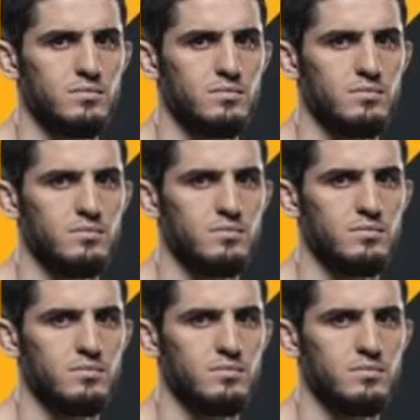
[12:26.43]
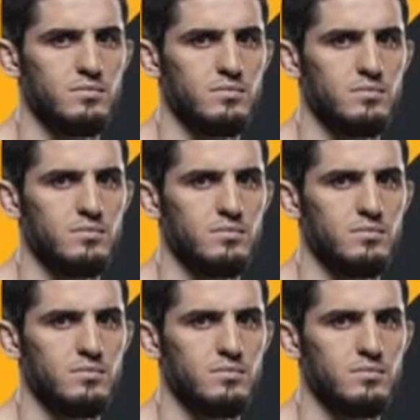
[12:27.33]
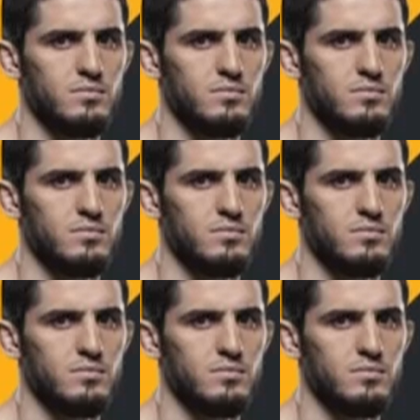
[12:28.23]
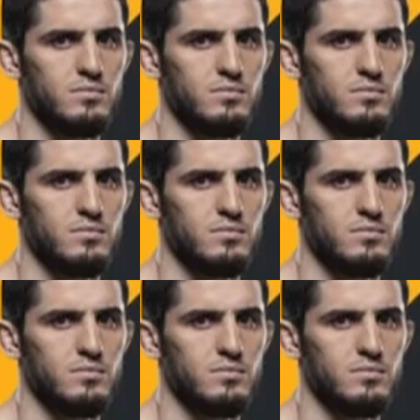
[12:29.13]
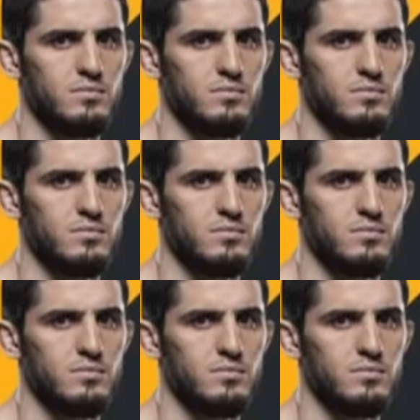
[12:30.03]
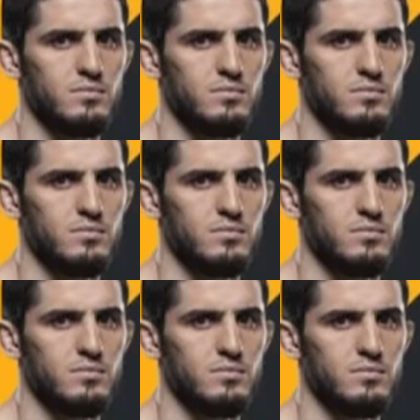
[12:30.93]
[no speech]